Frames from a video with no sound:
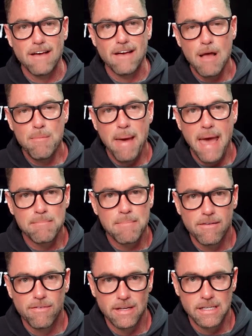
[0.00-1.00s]
I bang
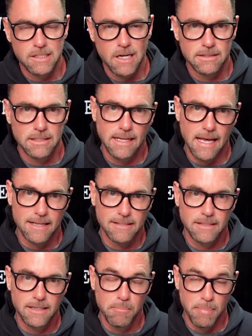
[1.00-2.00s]
my fist on the
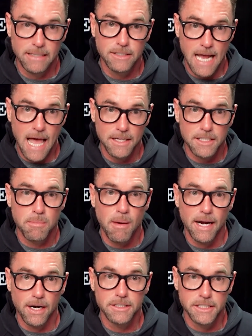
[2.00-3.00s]
desk, being challenged
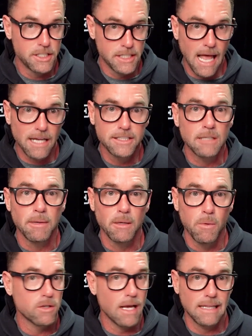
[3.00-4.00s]
by her, she's challenging me,
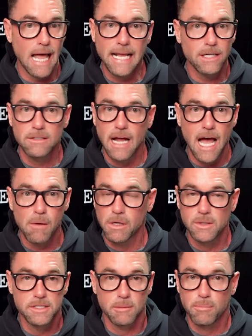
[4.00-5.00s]
whether I like it or not,
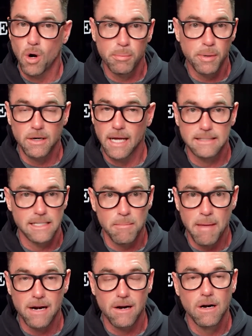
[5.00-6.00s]
whether it's appropriate or not, doesn't
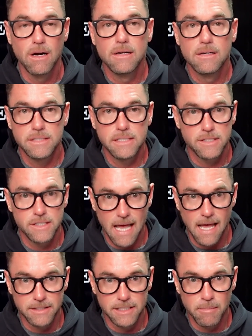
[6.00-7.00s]
matter. She is
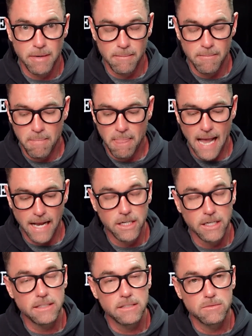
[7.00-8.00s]
challenging me. I
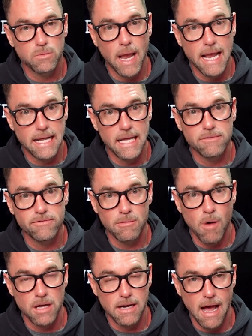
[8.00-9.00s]
could rein in from
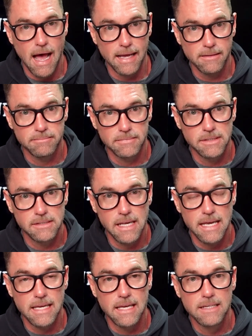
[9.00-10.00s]
on high and
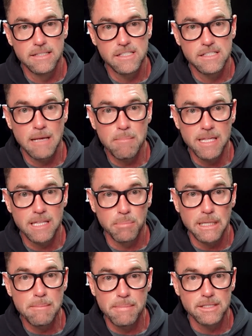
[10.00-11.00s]
say, send me the
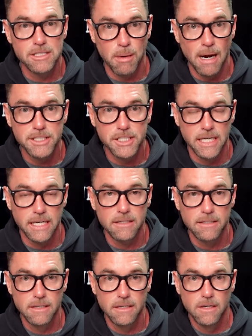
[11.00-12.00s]
bleeping spreadsheet
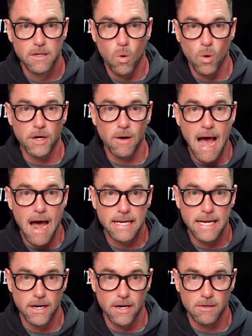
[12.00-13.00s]
or you're out of
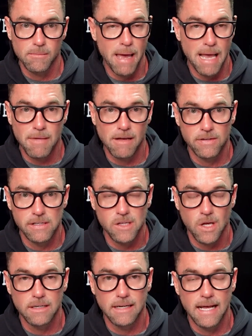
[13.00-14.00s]
here, bang my fist
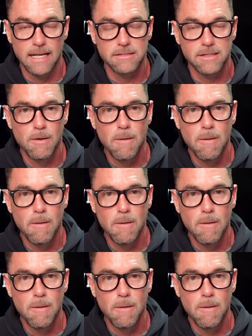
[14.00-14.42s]
on her desk.